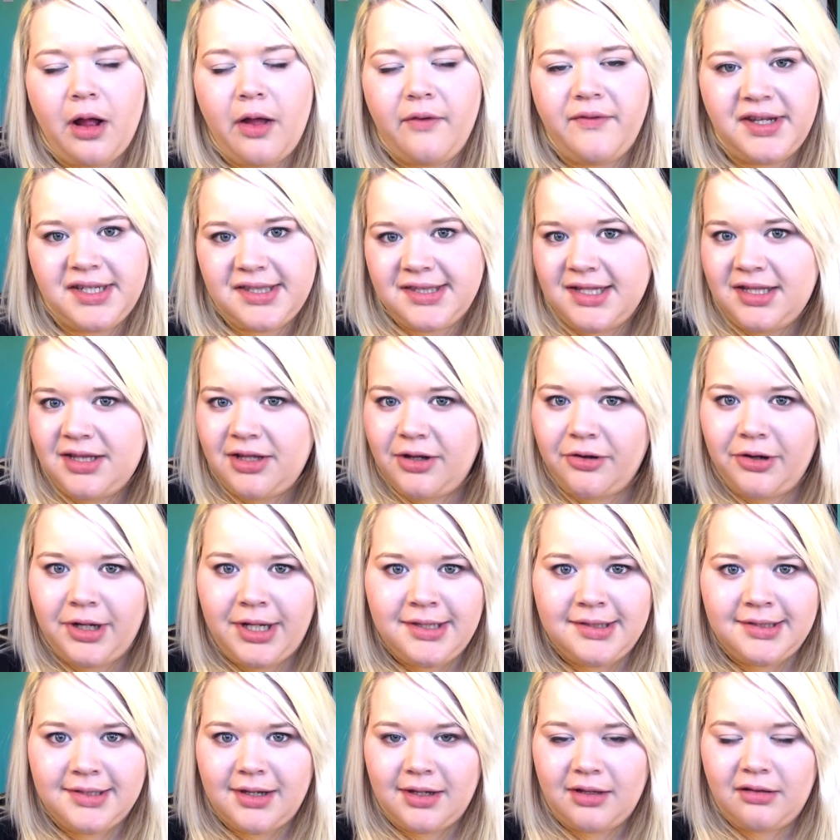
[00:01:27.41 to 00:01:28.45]
obviously the
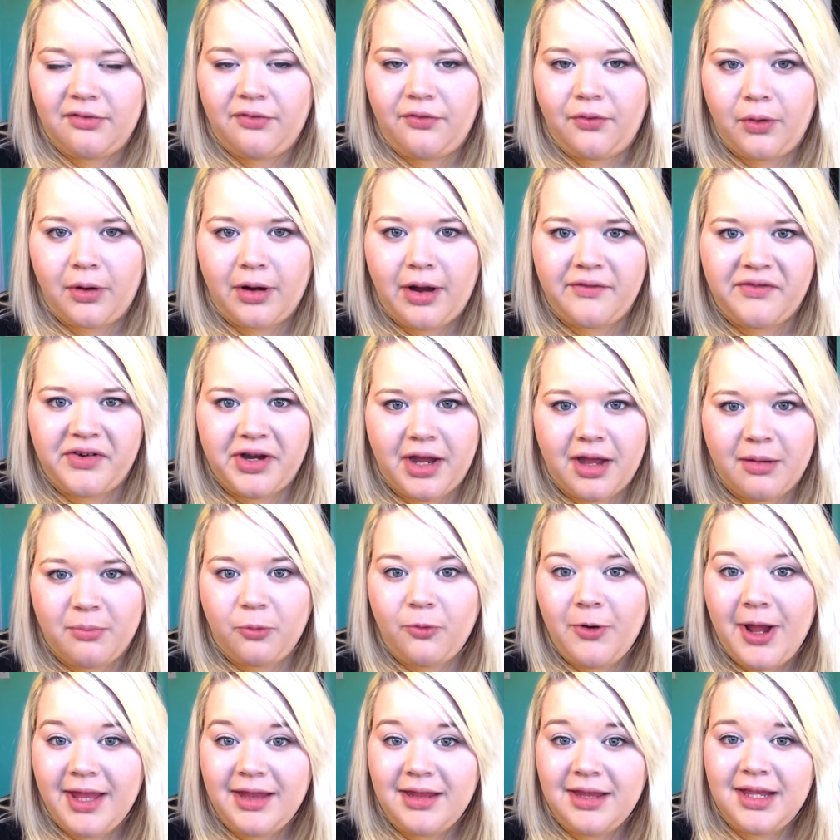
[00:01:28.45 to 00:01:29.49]
green's good for covering up
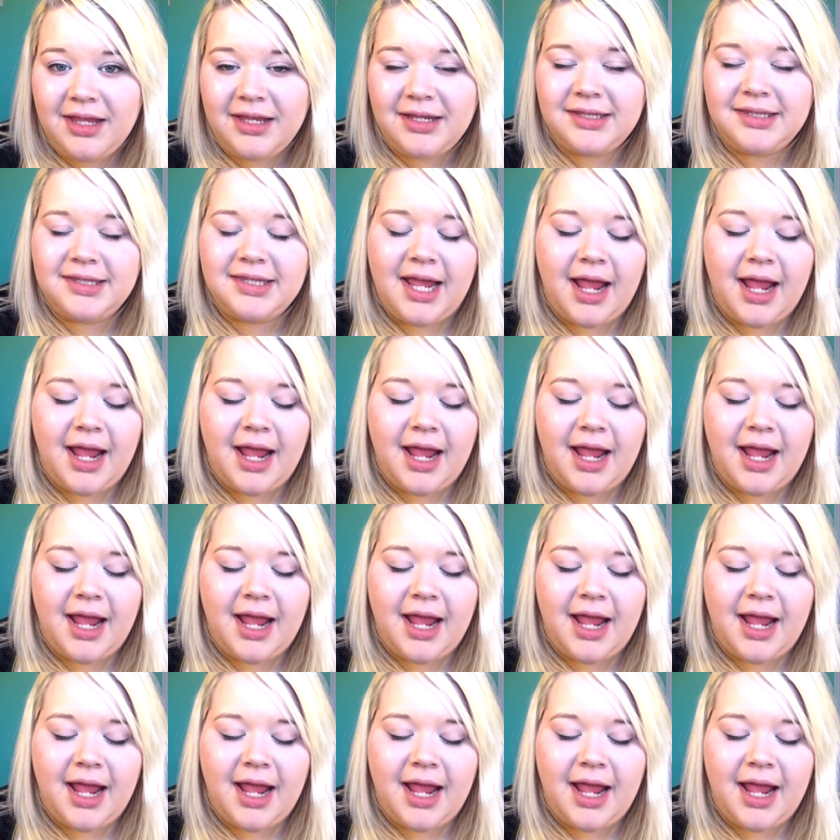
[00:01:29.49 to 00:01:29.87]
redness,